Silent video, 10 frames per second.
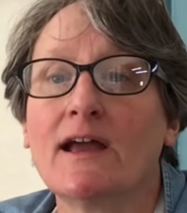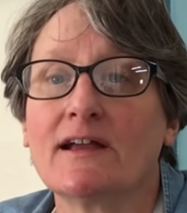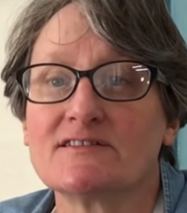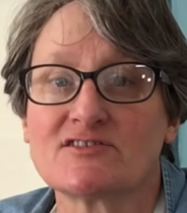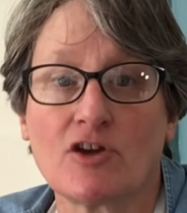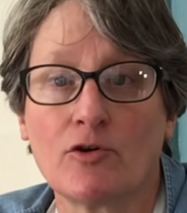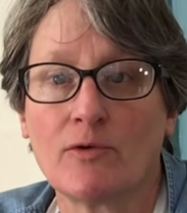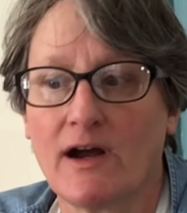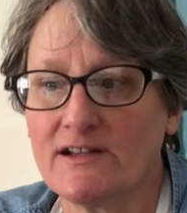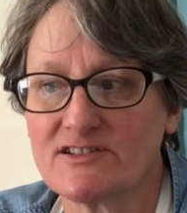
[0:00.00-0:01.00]
and
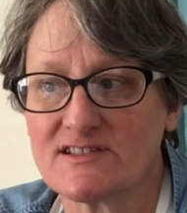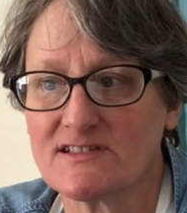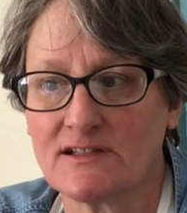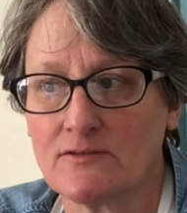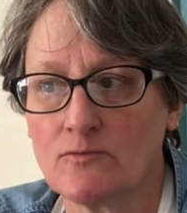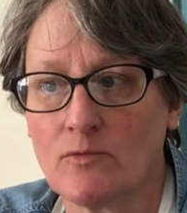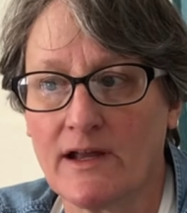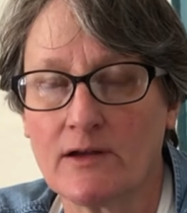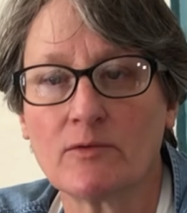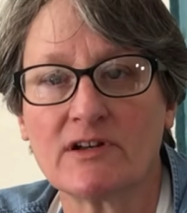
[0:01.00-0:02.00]
so I didn't
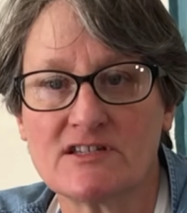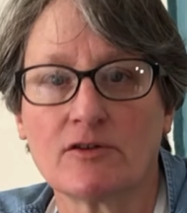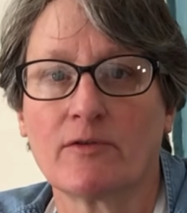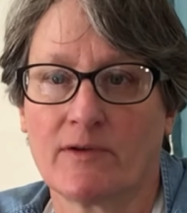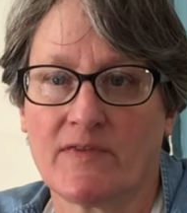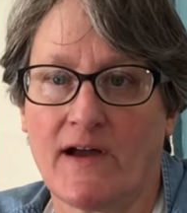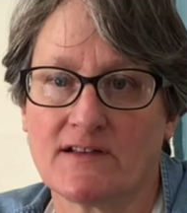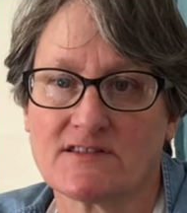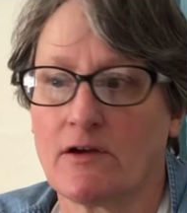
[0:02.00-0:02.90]
want to deal with that,